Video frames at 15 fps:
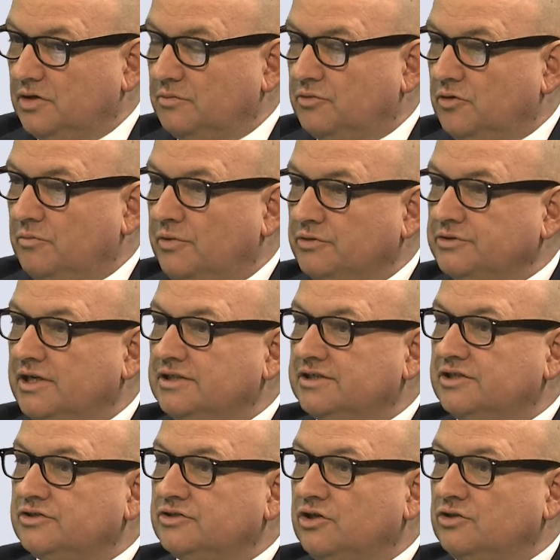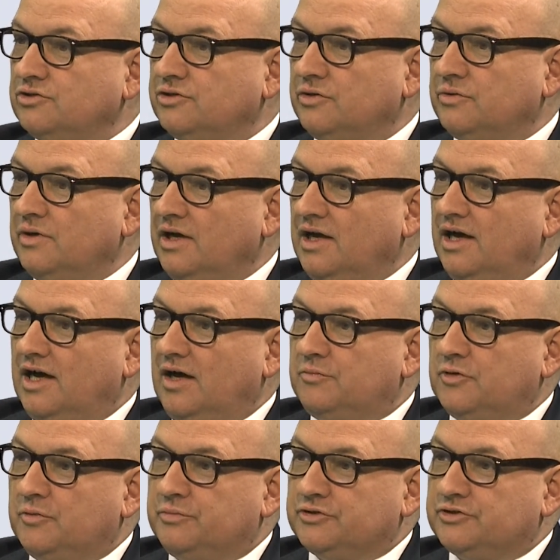proposals, there is also a
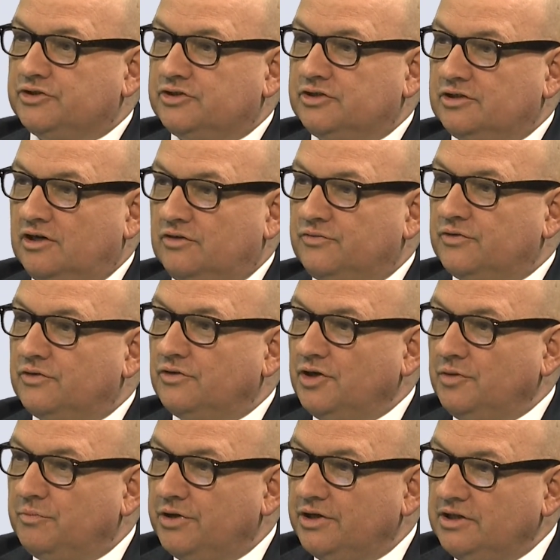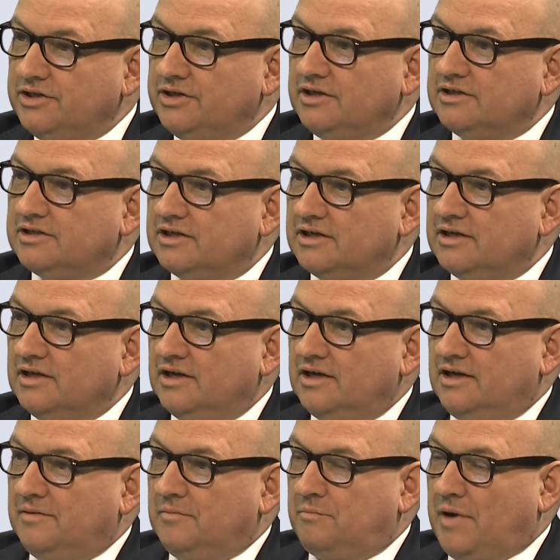proposition of rebuilding the
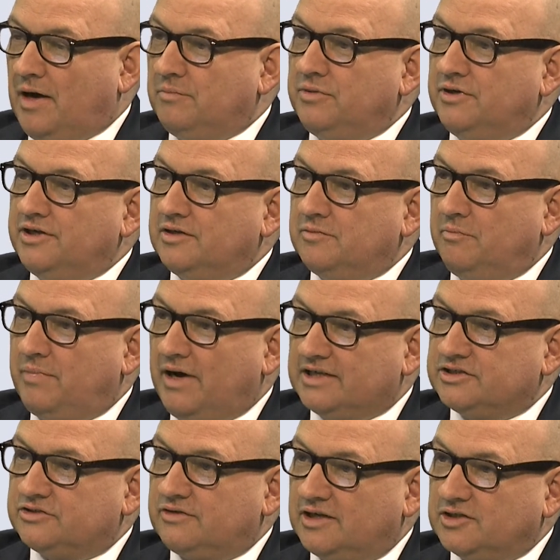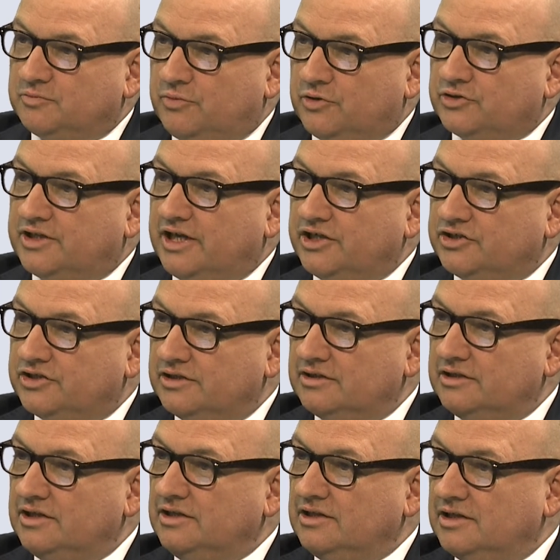public bus
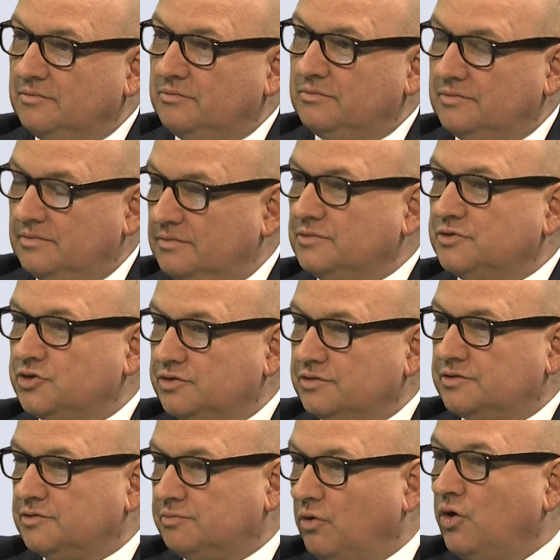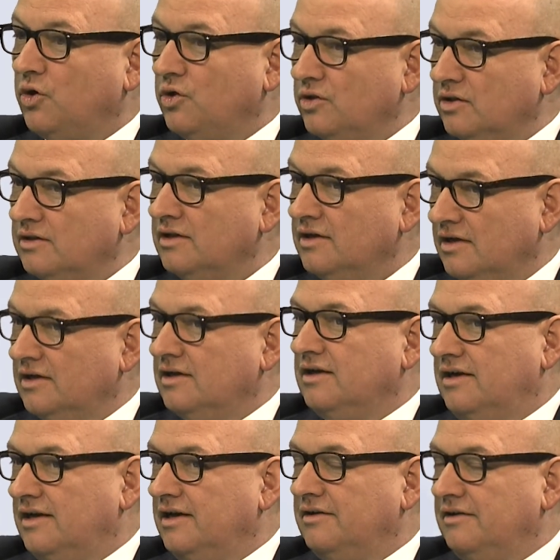transportation in the small
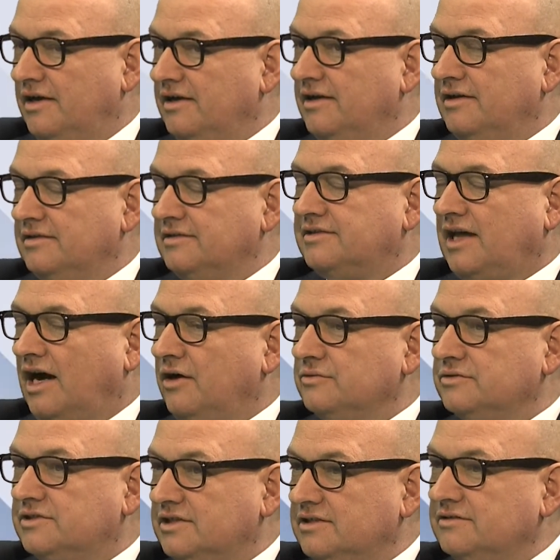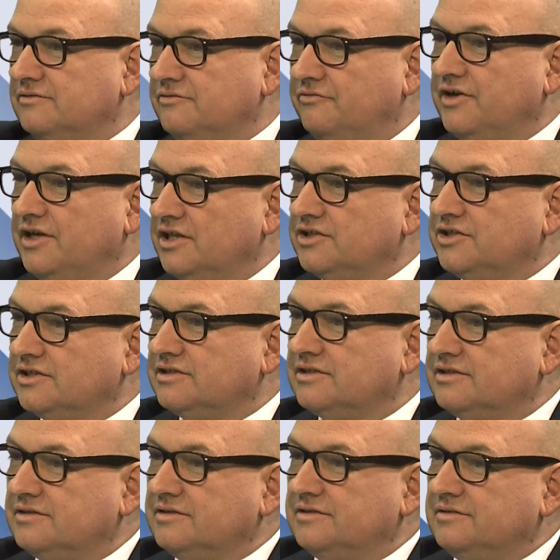towns and
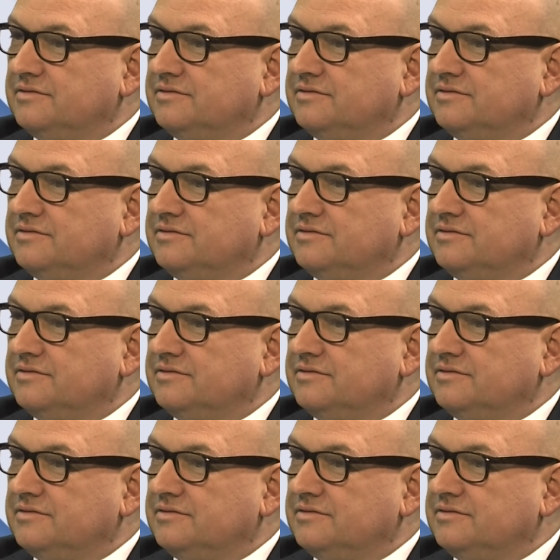villages.